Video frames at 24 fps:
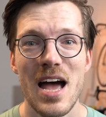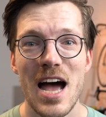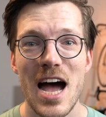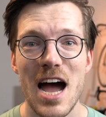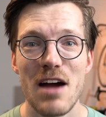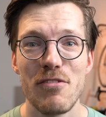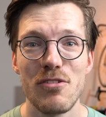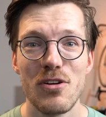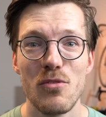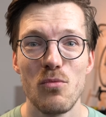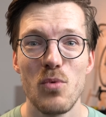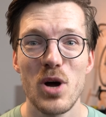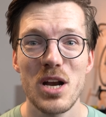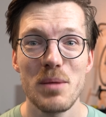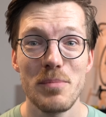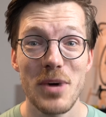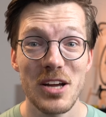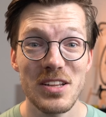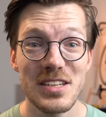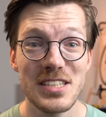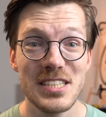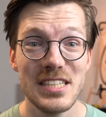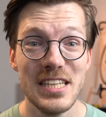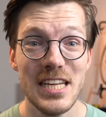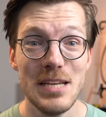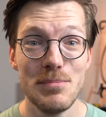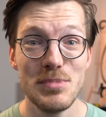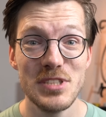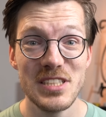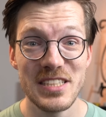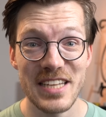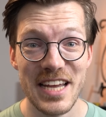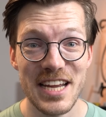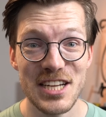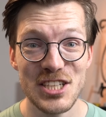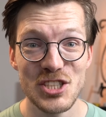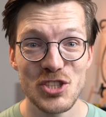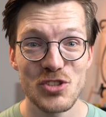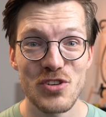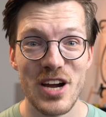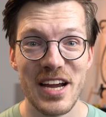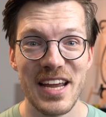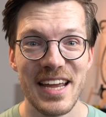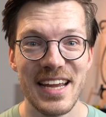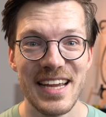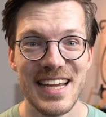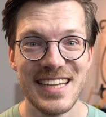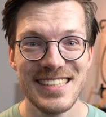However, what about the sleep stage
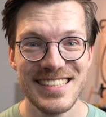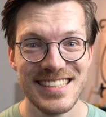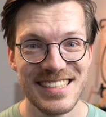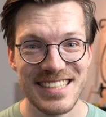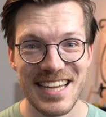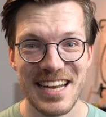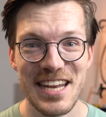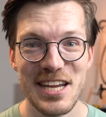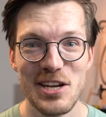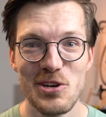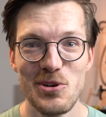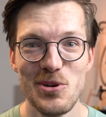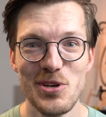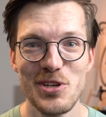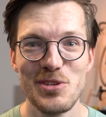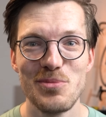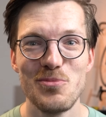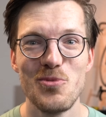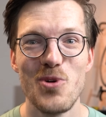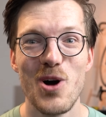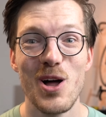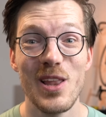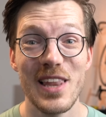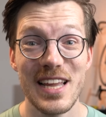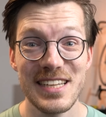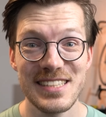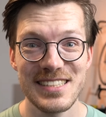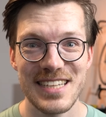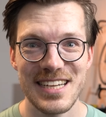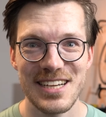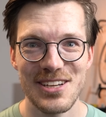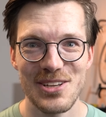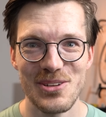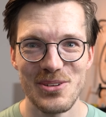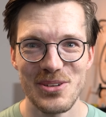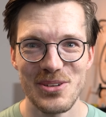tracking? Is this any good? Well, let's take a